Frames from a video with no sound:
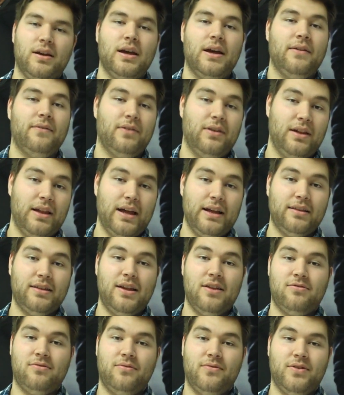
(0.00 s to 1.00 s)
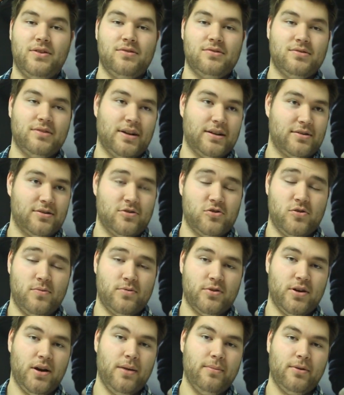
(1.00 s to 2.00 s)
If you like these reviews, like or
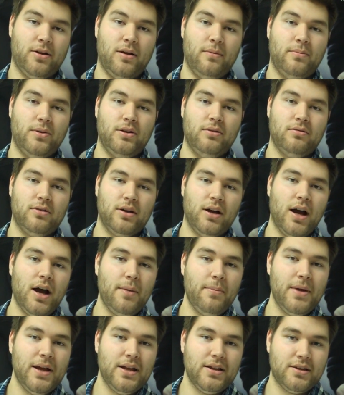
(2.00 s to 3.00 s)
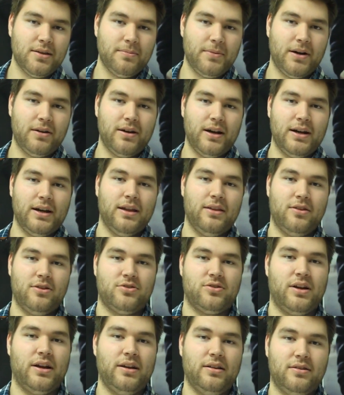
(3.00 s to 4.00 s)
subscribe, comment below, comment about any of the
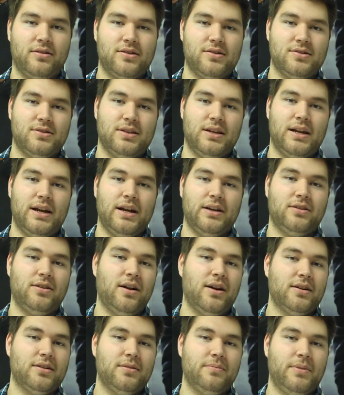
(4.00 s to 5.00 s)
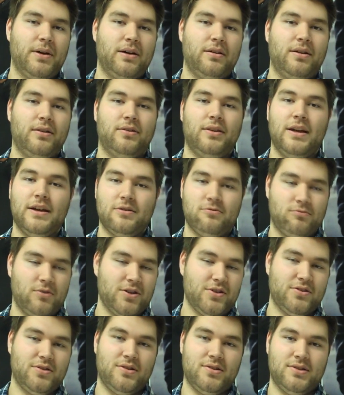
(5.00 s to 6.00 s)
trailers that I talked about, and thanks for
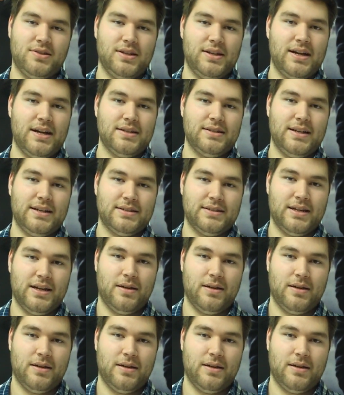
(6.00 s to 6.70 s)
watching. I'll see you guys next time.